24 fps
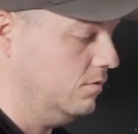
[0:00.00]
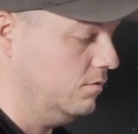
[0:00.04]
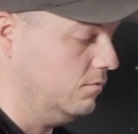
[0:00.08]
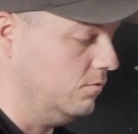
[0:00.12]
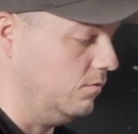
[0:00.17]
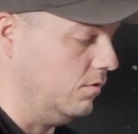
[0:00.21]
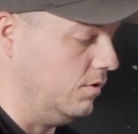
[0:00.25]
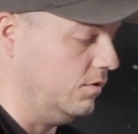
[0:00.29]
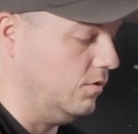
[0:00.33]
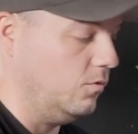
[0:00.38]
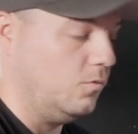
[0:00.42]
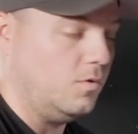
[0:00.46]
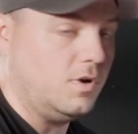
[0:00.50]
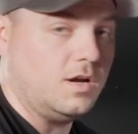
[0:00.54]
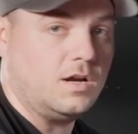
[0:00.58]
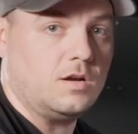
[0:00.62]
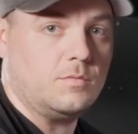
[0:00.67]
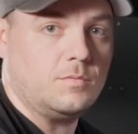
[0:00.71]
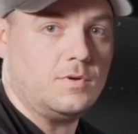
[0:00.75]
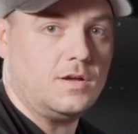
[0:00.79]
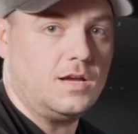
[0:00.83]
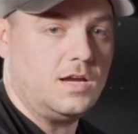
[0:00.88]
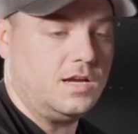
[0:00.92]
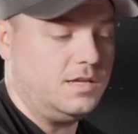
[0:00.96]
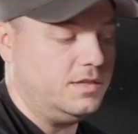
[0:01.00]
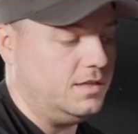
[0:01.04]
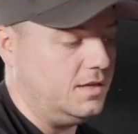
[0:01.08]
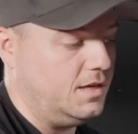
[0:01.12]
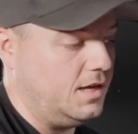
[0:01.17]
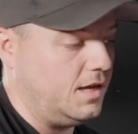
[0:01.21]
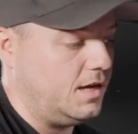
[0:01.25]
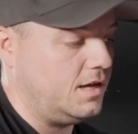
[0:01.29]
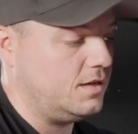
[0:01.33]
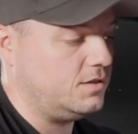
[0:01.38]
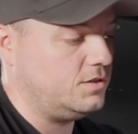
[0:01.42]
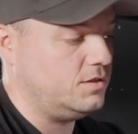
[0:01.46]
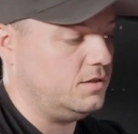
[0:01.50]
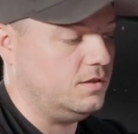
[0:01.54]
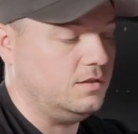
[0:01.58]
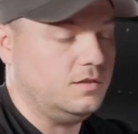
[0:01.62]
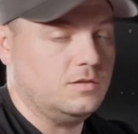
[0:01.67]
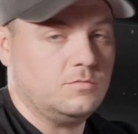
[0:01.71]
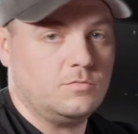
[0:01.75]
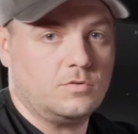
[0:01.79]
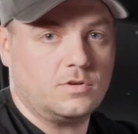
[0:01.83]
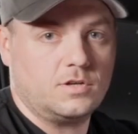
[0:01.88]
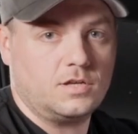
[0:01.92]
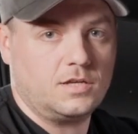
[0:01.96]
run the wire behind the dash, and then
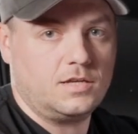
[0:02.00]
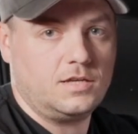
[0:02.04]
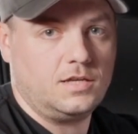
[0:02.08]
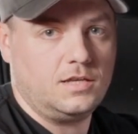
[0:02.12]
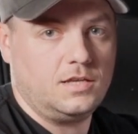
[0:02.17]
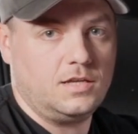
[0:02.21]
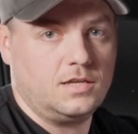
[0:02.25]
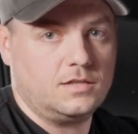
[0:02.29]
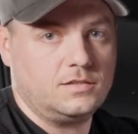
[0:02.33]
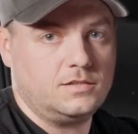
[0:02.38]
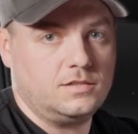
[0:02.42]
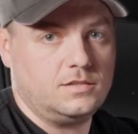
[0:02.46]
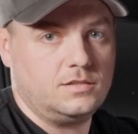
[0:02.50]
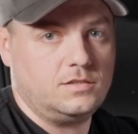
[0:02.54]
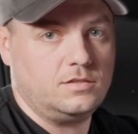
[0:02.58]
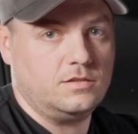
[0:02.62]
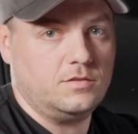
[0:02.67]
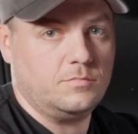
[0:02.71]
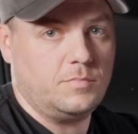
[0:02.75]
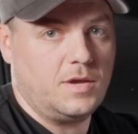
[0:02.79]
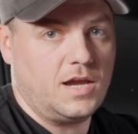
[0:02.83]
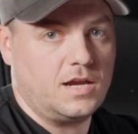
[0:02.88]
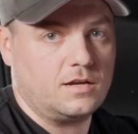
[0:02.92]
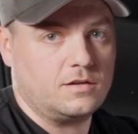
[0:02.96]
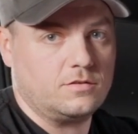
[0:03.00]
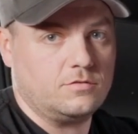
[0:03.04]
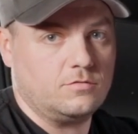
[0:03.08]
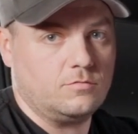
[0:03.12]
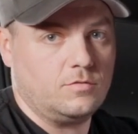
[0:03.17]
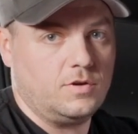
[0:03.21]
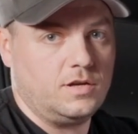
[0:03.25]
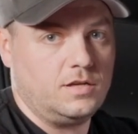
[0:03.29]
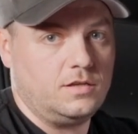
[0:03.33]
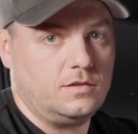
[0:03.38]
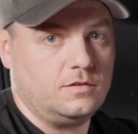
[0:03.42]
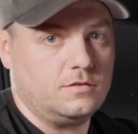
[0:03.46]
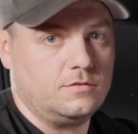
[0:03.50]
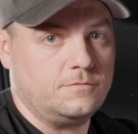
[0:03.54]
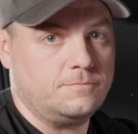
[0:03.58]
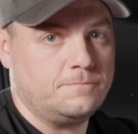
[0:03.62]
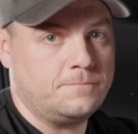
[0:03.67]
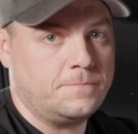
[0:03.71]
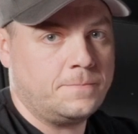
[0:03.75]
we're going to connect it to the back of the radio.